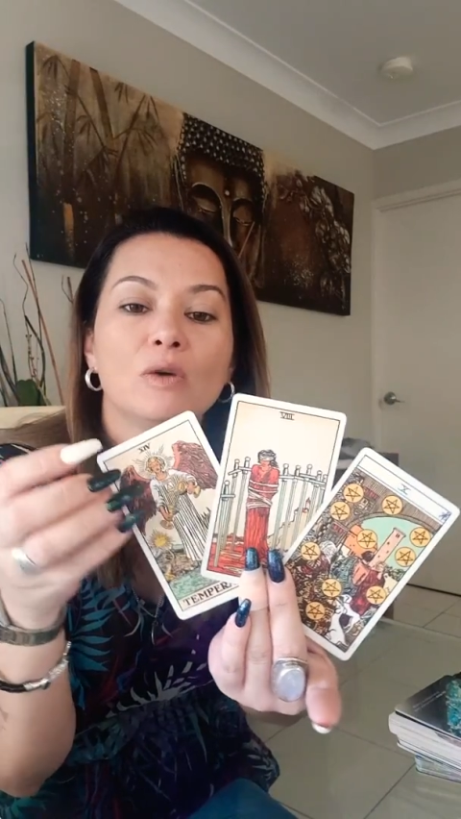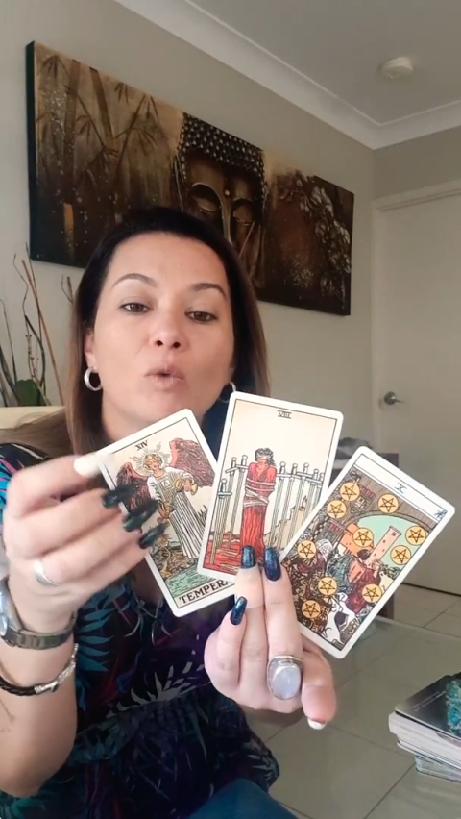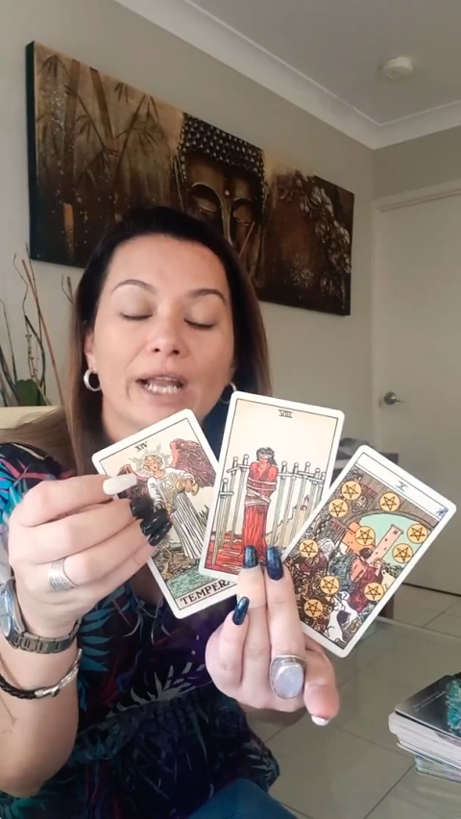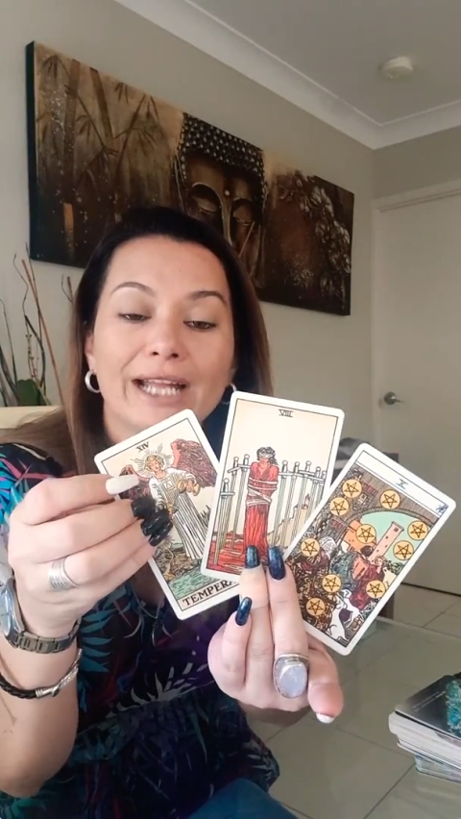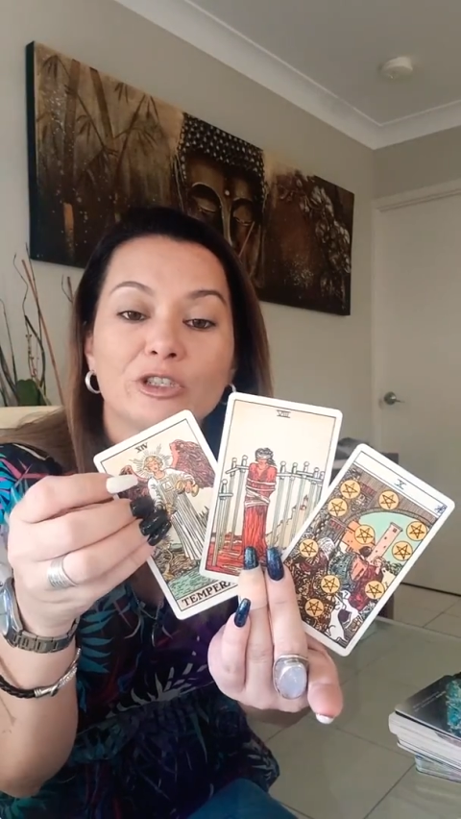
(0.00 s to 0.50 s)

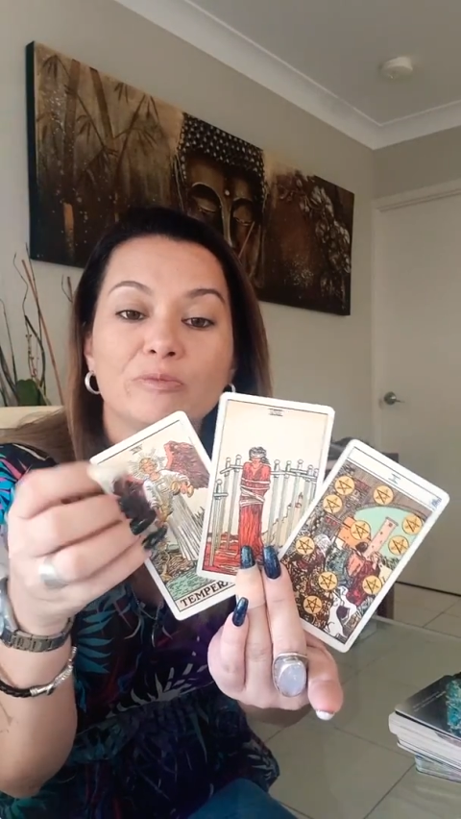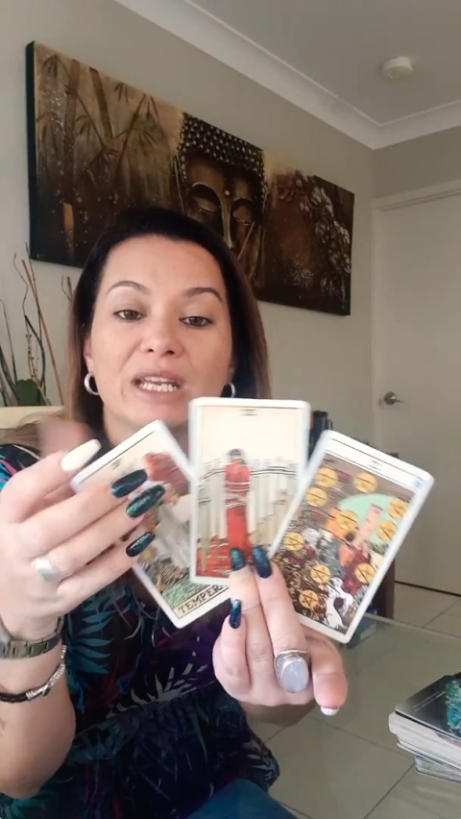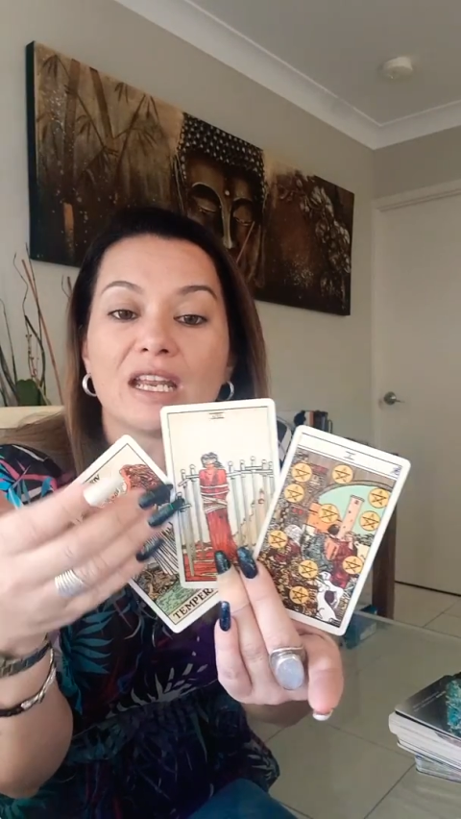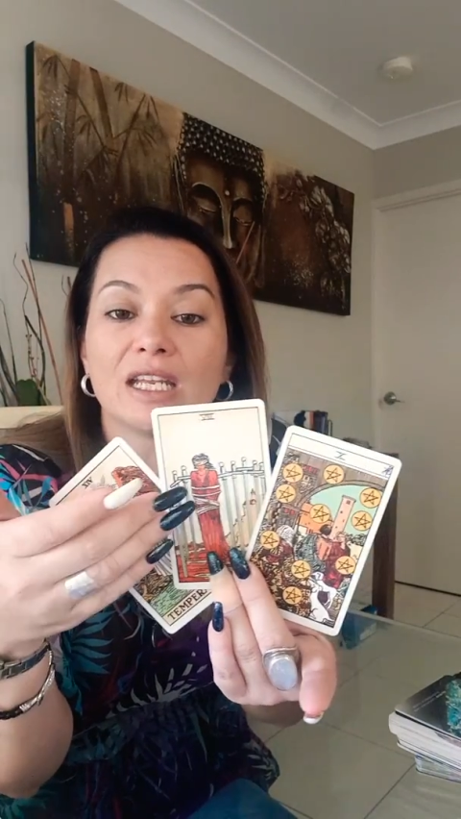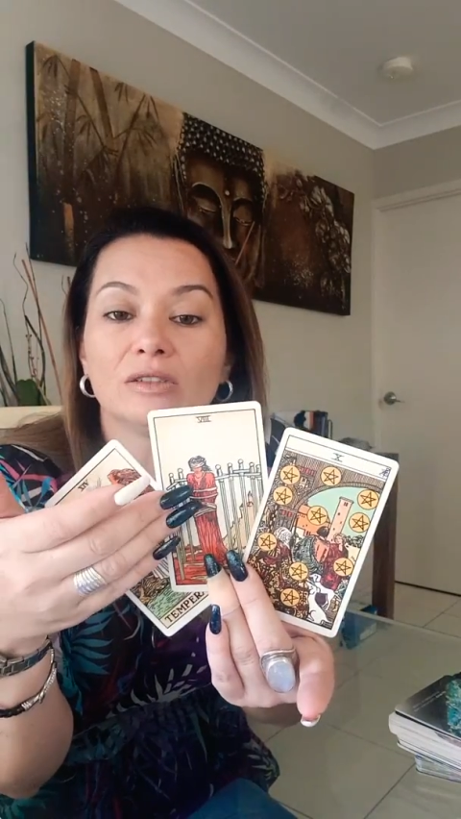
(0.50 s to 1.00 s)
What had to be
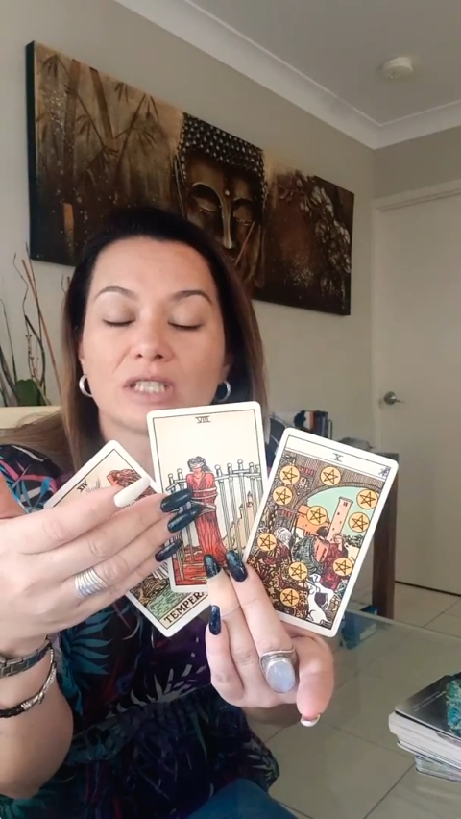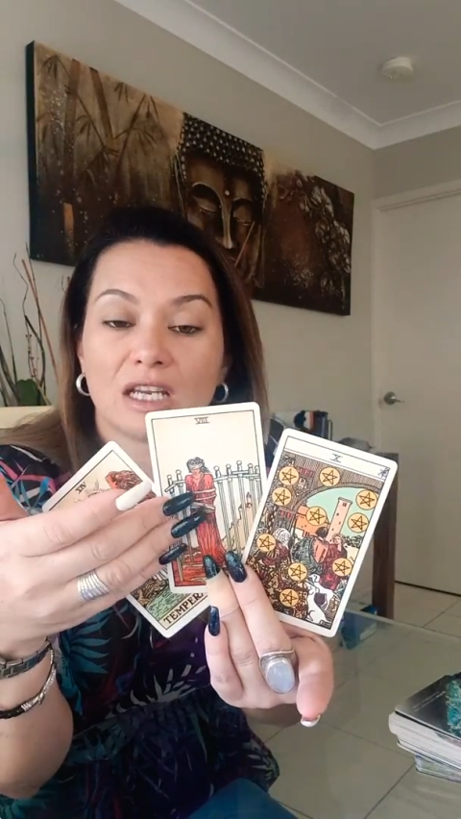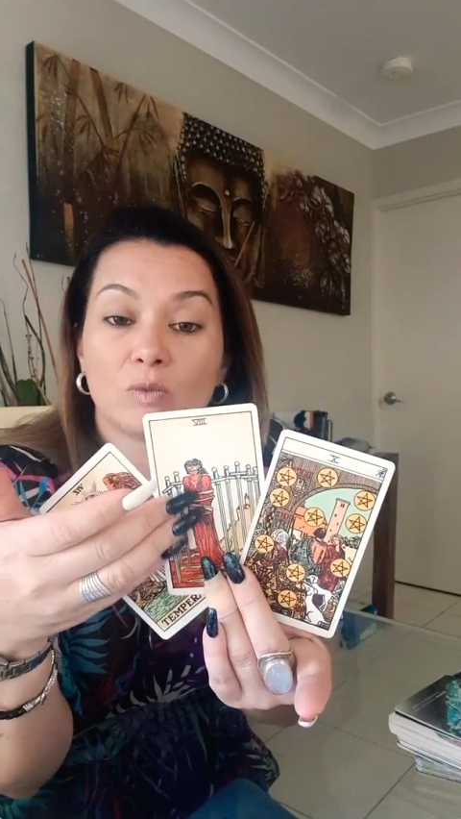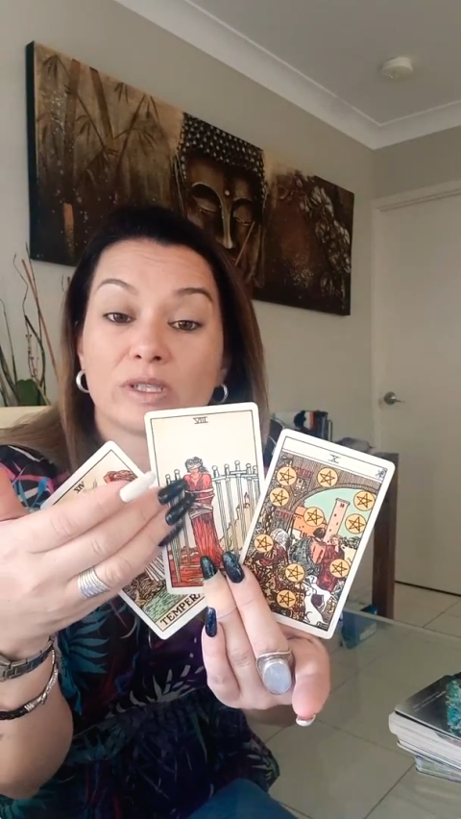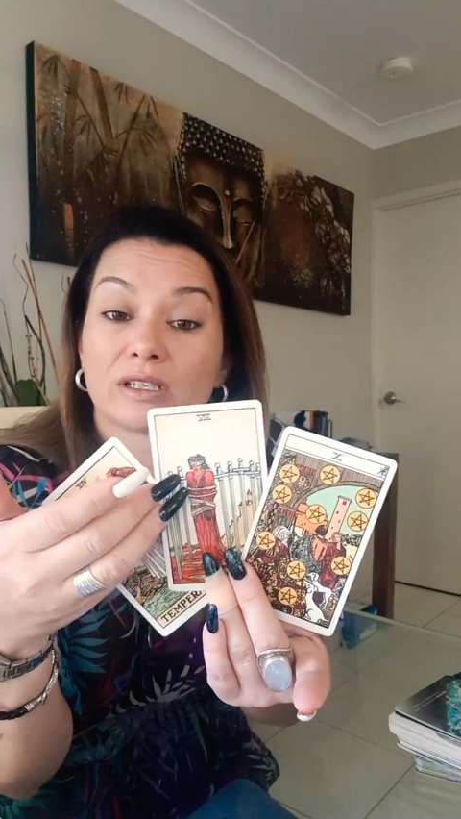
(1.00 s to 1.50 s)
healed
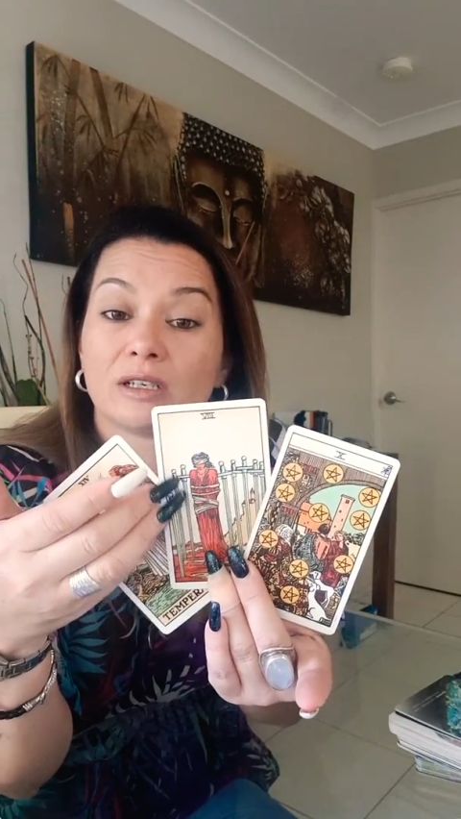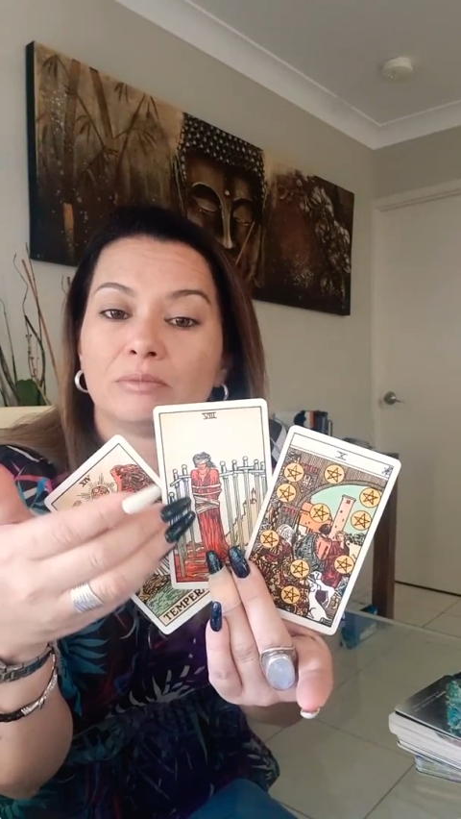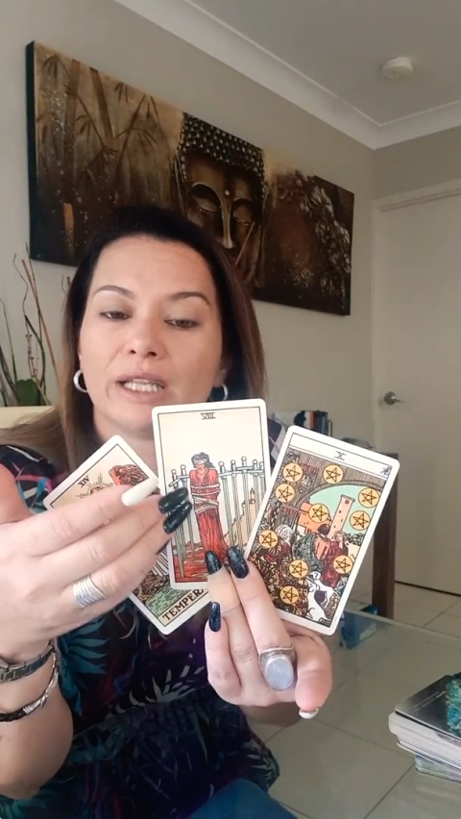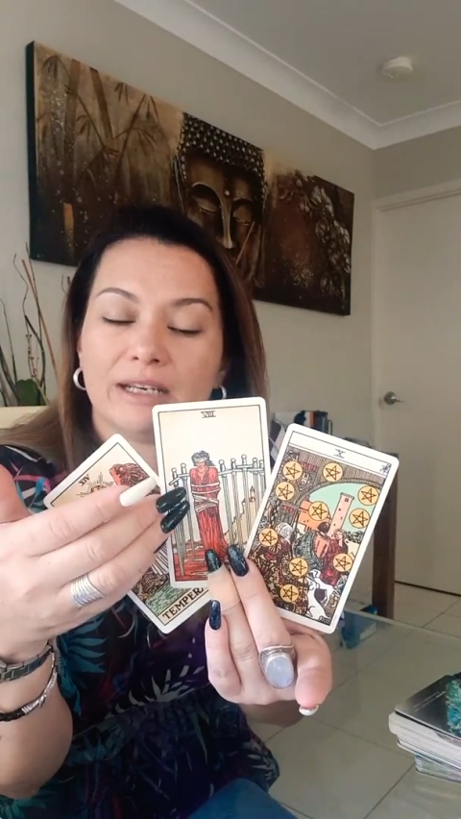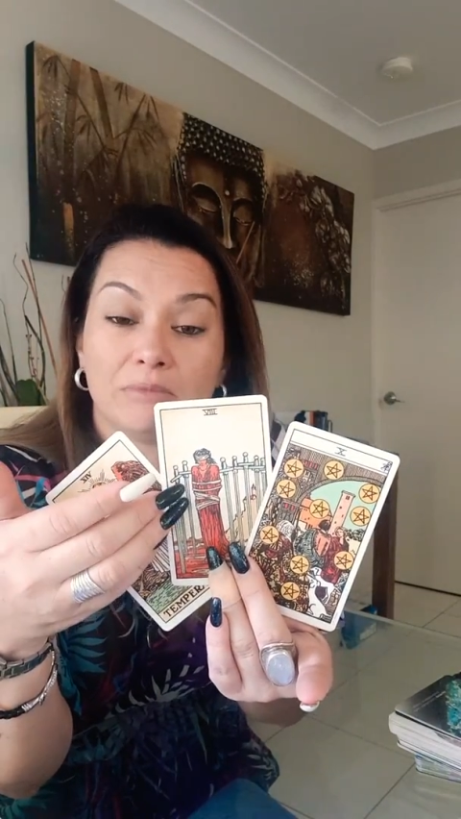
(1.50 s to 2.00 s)
here was a
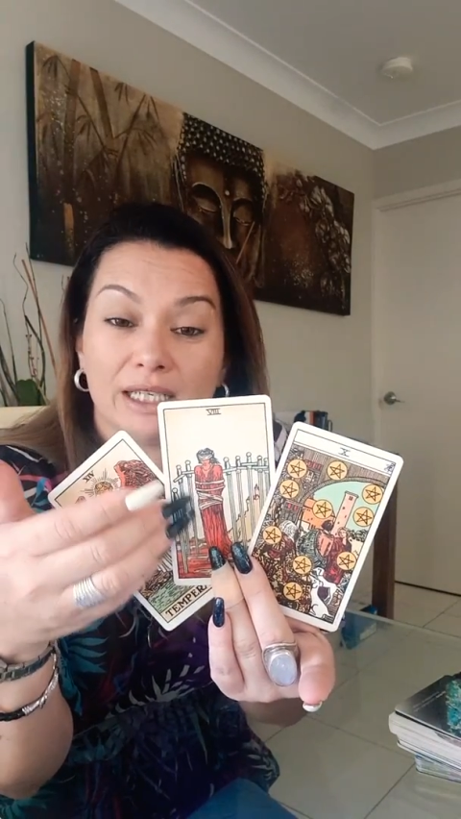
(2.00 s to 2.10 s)
complete